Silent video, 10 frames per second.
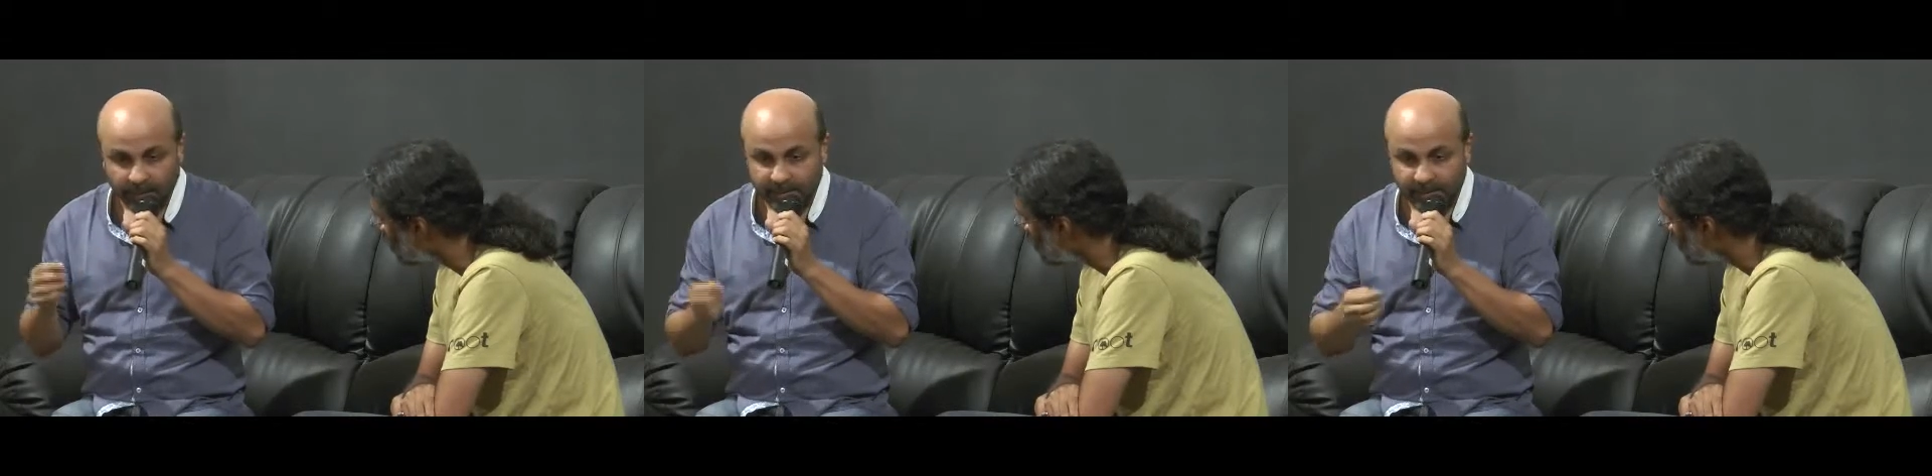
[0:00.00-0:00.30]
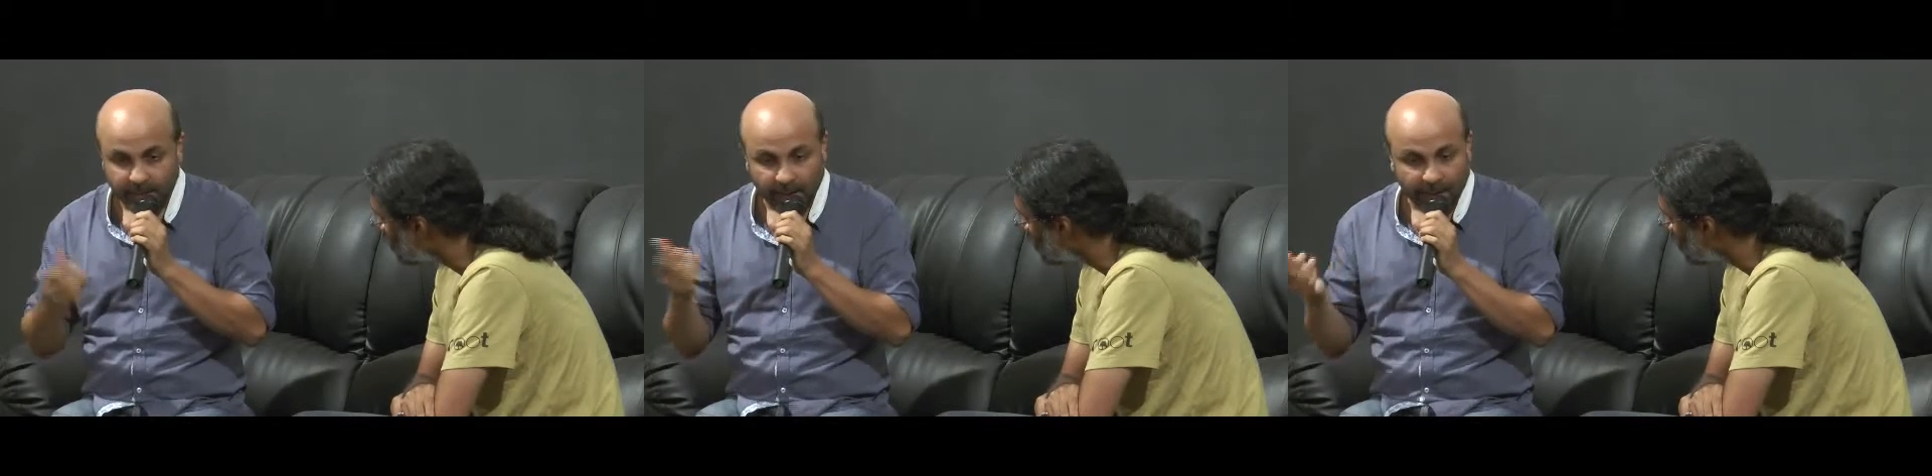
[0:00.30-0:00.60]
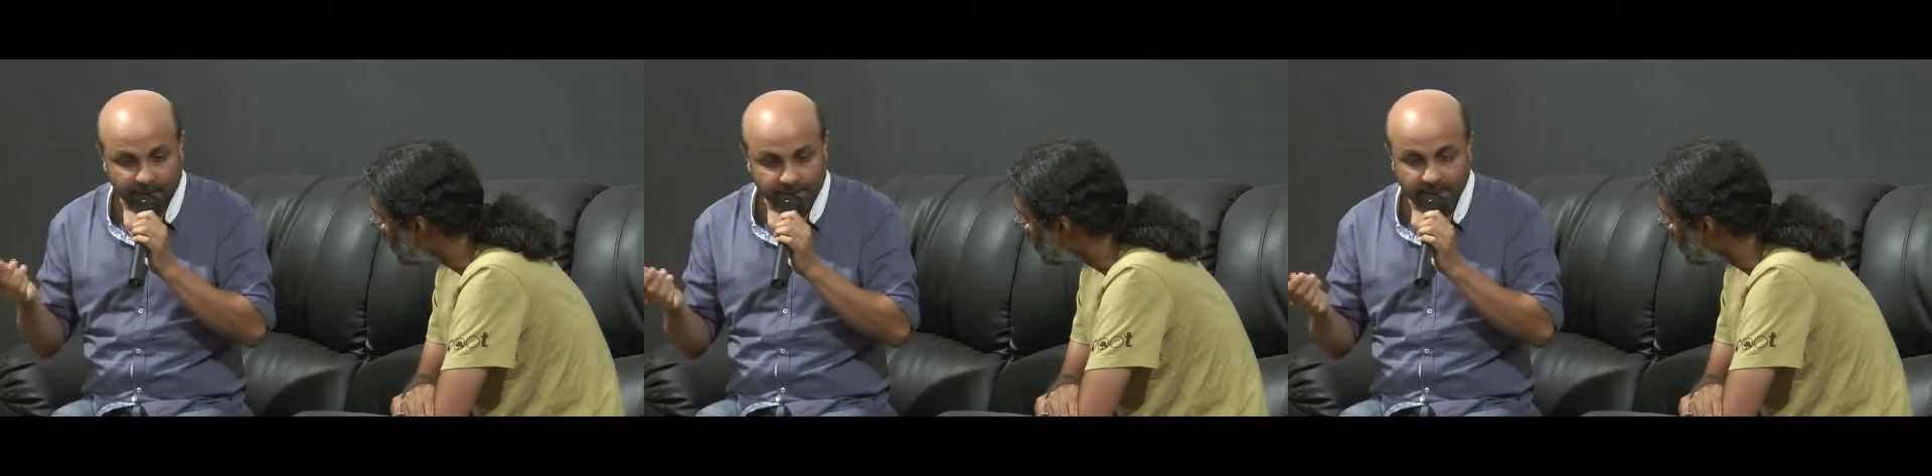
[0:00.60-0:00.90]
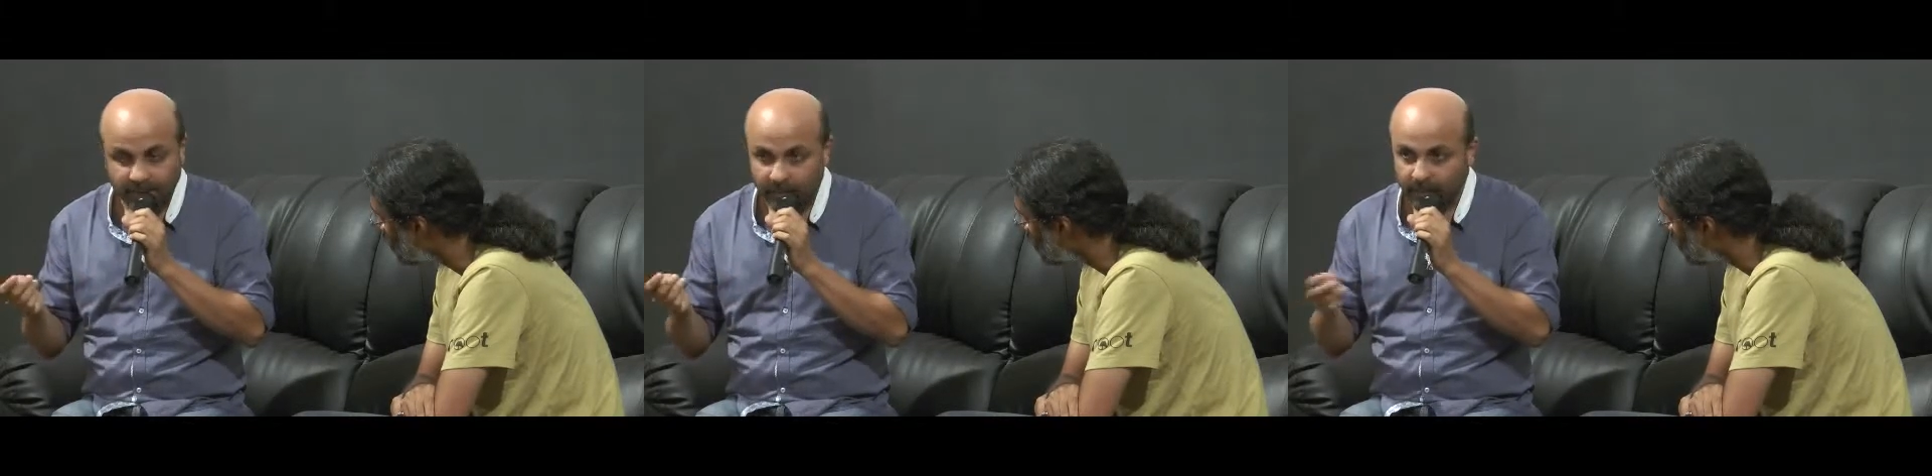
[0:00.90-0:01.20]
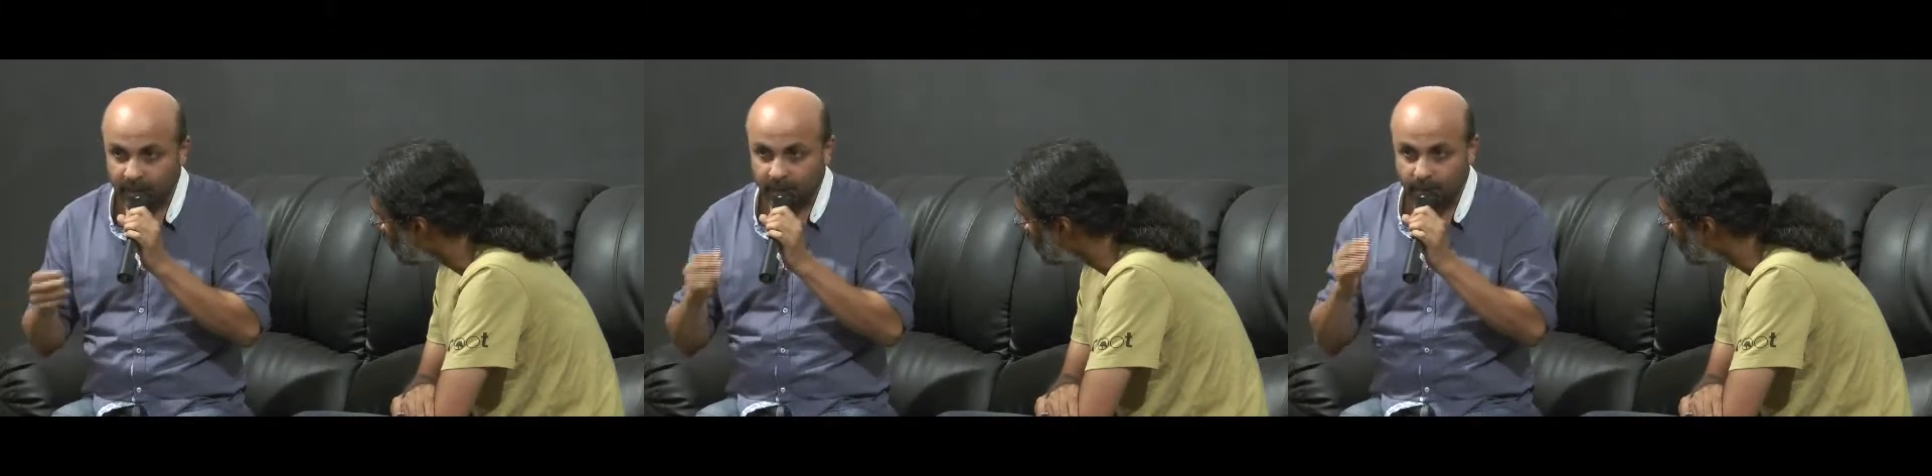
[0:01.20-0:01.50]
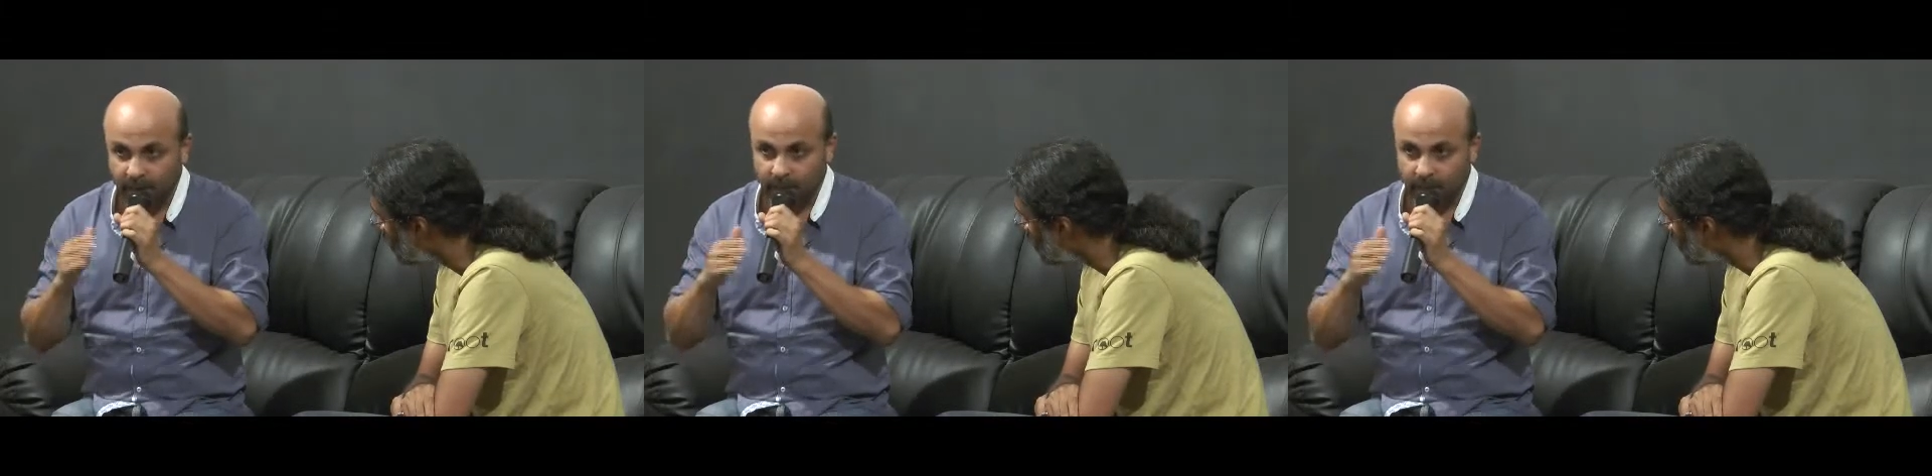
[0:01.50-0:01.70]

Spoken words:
said, can I see the film?